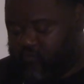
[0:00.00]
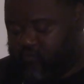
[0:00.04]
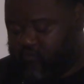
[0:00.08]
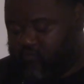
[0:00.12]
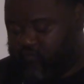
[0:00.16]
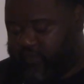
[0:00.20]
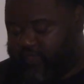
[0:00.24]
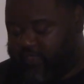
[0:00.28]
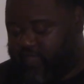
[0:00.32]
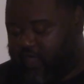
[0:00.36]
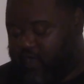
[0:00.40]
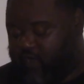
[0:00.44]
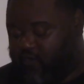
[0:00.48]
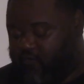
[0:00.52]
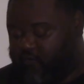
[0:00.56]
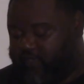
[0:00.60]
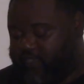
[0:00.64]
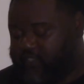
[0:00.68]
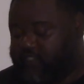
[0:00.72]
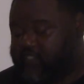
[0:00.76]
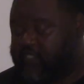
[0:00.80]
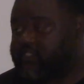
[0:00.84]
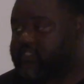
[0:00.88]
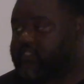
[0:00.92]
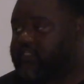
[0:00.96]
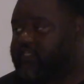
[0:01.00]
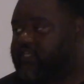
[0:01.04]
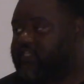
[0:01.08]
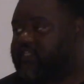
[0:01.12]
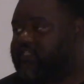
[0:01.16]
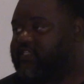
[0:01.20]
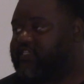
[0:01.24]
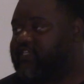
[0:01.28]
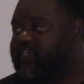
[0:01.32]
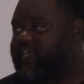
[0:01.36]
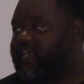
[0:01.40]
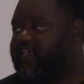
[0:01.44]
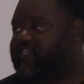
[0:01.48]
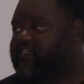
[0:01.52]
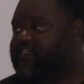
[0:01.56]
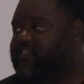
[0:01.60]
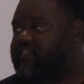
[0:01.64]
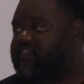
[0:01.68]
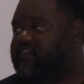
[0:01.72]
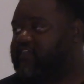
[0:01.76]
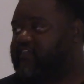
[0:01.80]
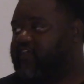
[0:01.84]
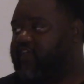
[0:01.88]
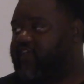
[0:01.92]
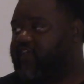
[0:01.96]
We always extend texts
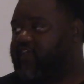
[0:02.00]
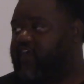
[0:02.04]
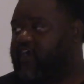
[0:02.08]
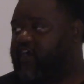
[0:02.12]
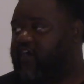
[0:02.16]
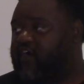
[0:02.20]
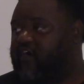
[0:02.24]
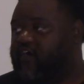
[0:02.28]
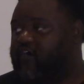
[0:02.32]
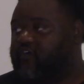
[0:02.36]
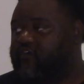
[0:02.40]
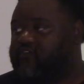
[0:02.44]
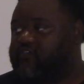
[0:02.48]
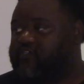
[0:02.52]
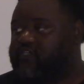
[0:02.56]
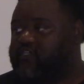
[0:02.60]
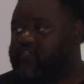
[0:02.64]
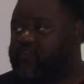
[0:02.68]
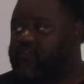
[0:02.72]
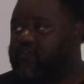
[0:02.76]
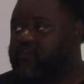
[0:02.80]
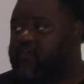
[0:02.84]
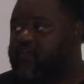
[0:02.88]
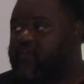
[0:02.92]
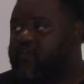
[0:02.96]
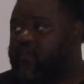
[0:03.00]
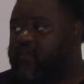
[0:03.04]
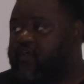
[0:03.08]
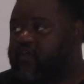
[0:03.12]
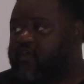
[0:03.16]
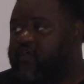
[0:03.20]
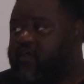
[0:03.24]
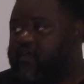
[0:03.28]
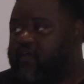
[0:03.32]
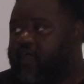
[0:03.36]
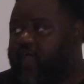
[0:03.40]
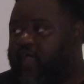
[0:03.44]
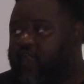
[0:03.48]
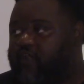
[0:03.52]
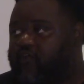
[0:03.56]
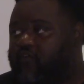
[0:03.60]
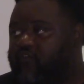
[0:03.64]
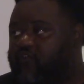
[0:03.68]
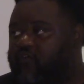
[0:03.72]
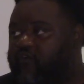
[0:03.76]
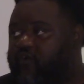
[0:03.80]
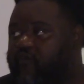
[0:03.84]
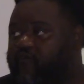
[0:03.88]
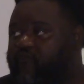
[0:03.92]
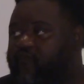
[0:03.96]
and calls, and I
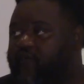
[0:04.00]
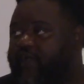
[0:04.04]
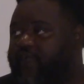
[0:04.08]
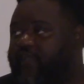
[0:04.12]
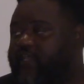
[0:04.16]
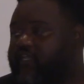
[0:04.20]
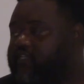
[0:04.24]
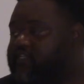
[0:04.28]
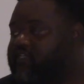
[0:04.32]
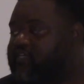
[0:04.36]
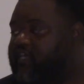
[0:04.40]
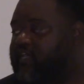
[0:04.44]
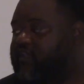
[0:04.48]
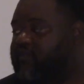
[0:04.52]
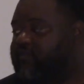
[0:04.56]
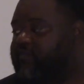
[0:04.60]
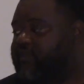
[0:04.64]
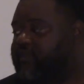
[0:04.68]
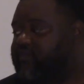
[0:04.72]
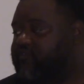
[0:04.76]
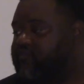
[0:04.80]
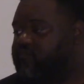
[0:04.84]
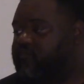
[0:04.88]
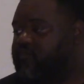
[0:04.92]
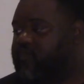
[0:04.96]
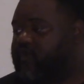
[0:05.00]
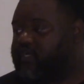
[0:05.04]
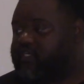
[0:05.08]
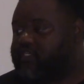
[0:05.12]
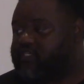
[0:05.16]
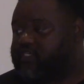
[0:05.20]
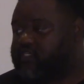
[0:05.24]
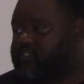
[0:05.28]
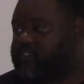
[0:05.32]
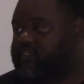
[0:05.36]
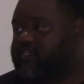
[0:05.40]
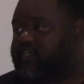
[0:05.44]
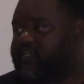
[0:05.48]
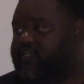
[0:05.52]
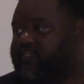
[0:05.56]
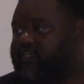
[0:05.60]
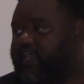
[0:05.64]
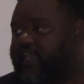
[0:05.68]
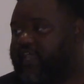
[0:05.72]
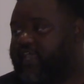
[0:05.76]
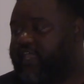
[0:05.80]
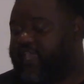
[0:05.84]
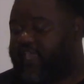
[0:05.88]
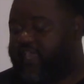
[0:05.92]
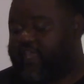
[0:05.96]
don't know if I can tell him as much as
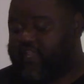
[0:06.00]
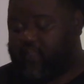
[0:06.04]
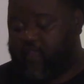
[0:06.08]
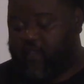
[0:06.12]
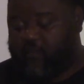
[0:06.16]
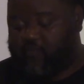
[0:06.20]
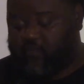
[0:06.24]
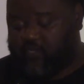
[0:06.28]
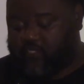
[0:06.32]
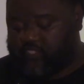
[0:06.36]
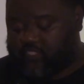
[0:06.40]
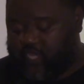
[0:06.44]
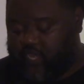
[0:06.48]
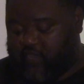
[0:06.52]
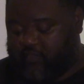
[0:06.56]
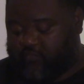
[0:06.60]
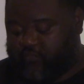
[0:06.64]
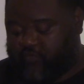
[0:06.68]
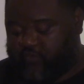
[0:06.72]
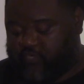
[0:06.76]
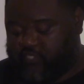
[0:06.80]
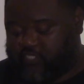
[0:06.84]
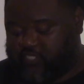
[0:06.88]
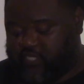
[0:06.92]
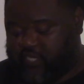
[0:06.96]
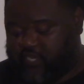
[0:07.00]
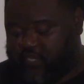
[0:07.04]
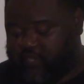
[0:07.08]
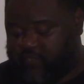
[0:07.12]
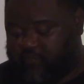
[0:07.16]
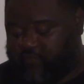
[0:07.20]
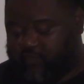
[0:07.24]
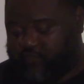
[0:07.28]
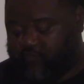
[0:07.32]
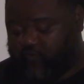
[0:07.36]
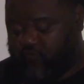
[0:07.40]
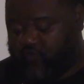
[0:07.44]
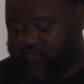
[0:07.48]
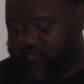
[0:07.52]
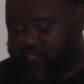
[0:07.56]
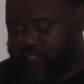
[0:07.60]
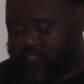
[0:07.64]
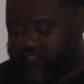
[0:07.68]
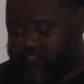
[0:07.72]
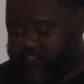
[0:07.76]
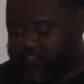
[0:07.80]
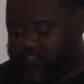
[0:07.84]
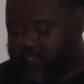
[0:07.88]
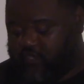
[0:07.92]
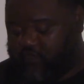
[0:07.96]
I can how much I appreciate him and what he
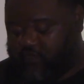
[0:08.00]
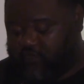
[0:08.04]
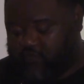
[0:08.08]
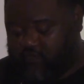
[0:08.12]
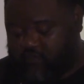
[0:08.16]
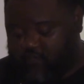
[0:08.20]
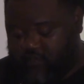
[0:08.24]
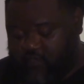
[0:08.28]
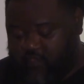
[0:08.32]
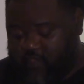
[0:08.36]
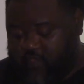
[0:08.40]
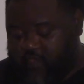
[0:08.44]
has done